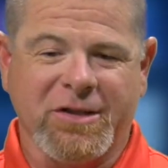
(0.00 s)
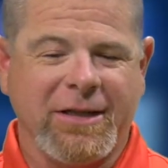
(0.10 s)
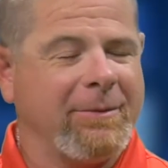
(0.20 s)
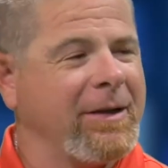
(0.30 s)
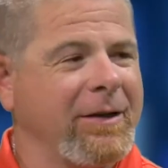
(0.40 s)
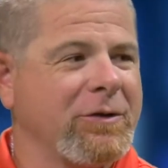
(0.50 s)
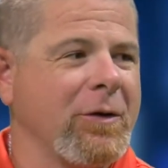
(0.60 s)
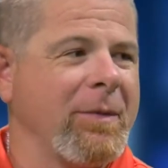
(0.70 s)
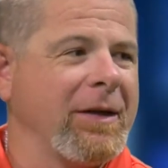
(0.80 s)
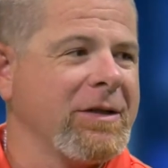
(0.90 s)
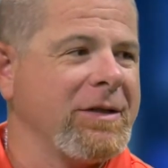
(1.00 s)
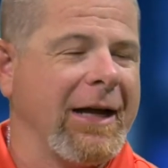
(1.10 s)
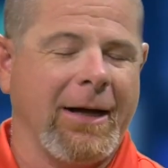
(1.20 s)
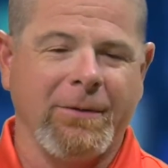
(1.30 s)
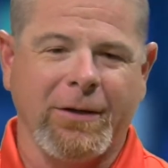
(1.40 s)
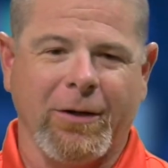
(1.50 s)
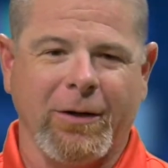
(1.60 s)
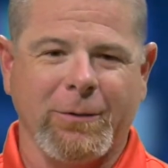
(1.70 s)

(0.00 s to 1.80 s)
year's team did a tremendous job. You know,